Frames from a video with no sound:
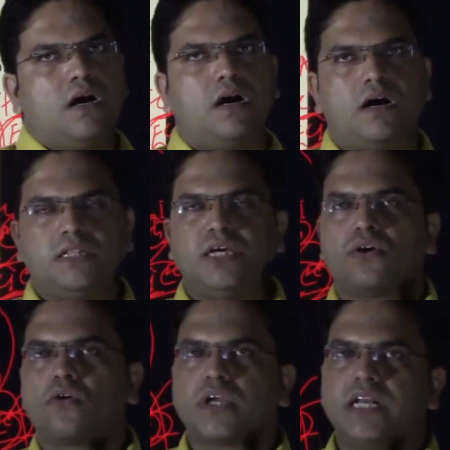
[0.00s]
uh,
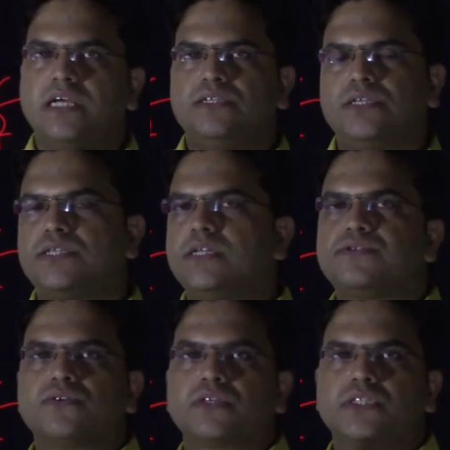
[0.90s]
their organizational
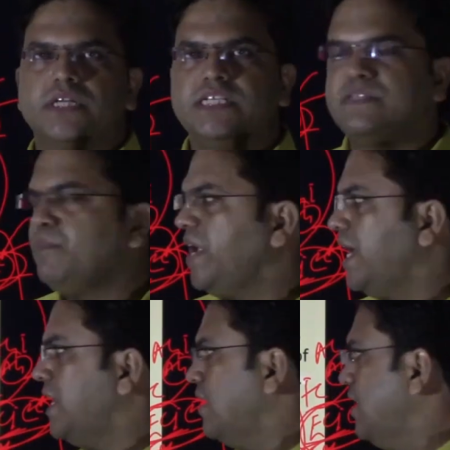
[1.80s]
structure is
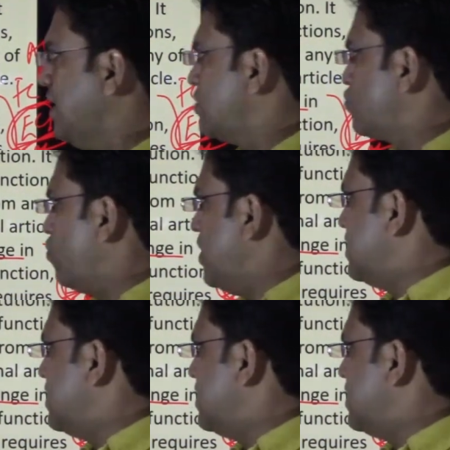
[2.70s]
made so